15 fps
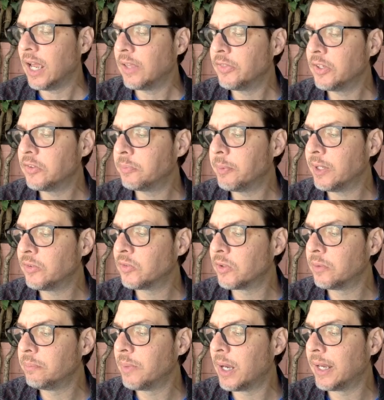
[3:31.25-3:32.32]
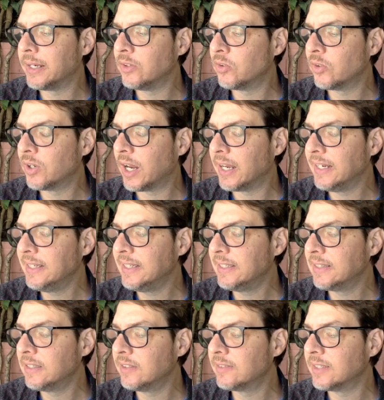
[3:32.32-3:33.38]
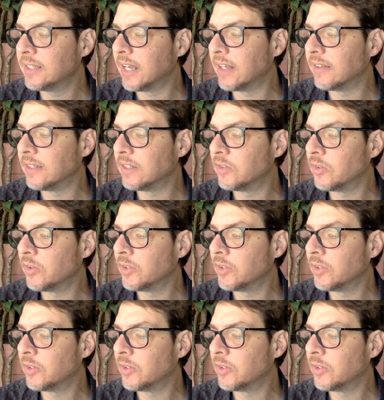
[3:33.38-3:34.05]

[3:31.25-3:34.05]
Ethics based on mind, or idealistic ethics,